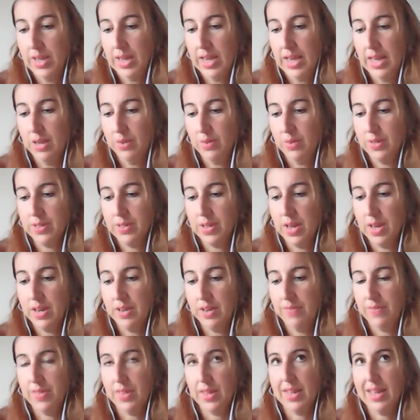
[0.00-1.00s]
Yeah, it was kind
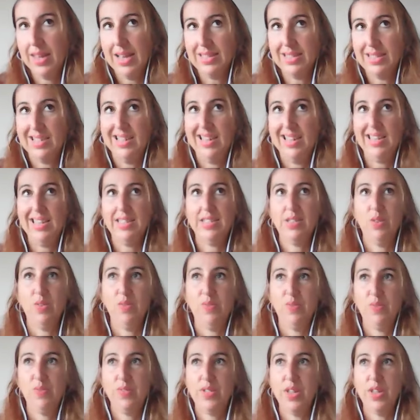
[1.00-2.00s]
of the catalyst of
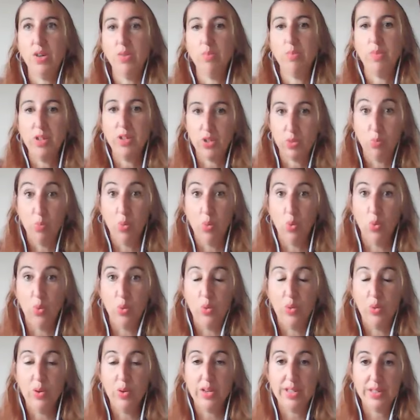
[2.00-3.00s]
so much
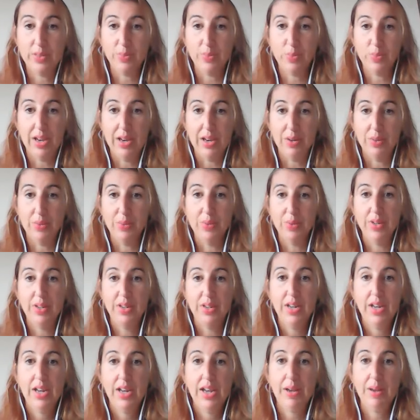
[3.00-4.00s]
more as well.
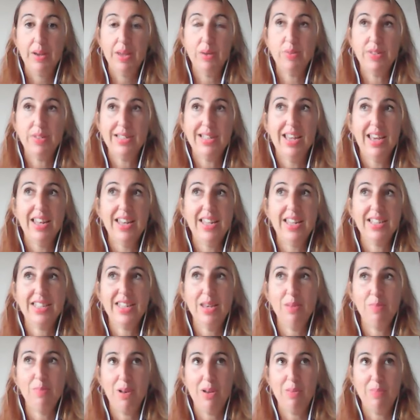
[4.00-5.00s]
it was learning
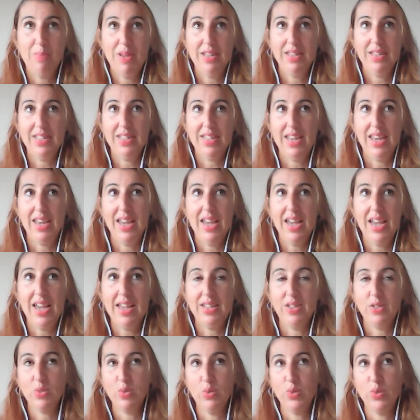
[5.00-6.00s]
to implement it.
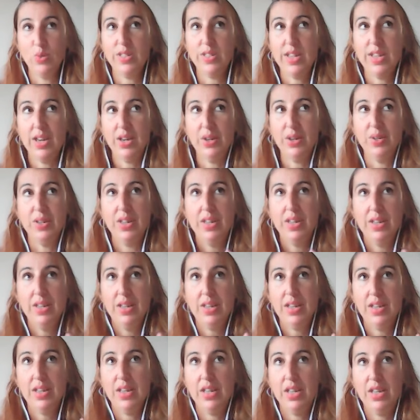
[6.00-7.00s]
And also,
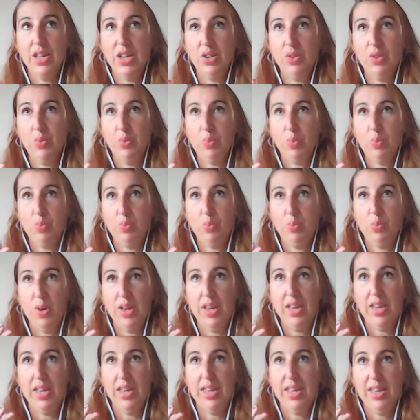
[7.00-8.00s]
you know,
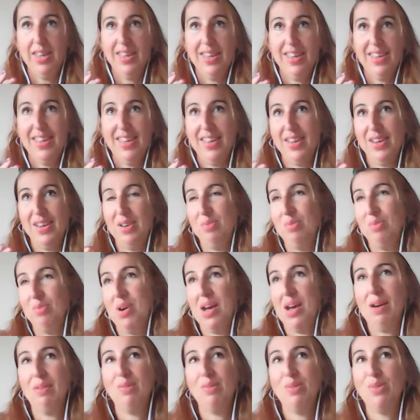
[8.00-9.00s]
we, what,
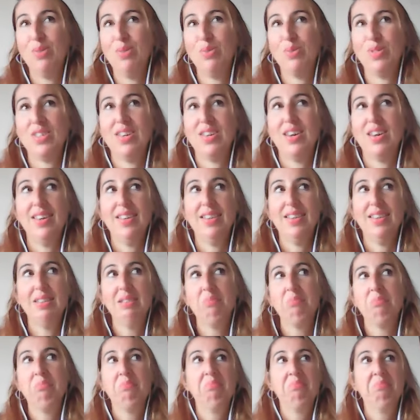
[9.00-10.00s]
how old was I?
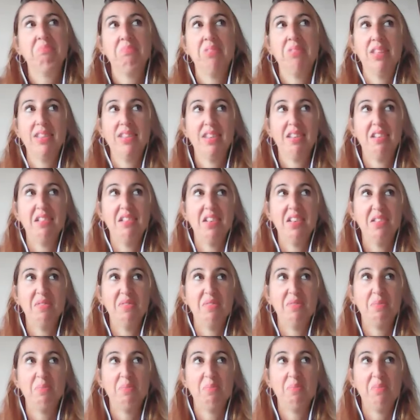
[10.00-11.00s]
Mm. Kind of
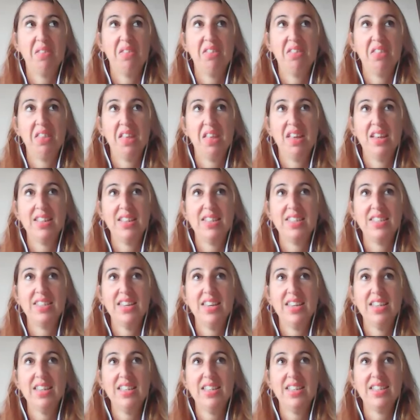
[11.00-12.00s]

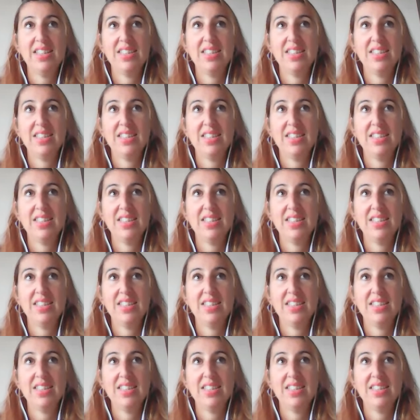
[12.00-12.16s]
thirties.